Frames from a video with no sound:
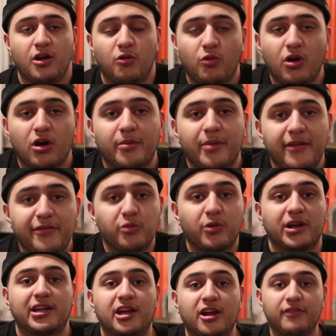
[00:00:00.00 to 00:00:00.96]
Welcome everyone
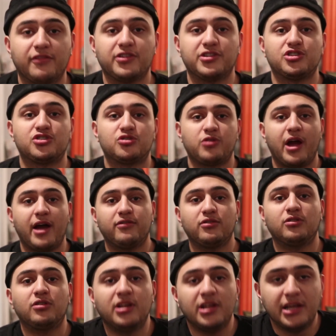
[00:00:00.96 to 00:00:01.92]
to Karen vs.
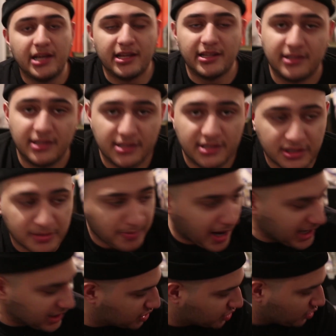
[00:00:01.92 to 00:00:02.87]
Travel. This is
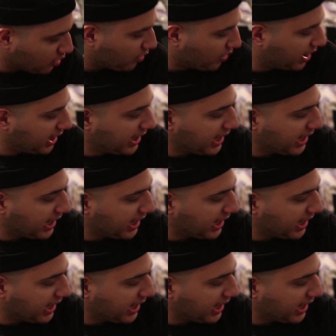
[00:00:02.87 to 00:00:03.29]
my story,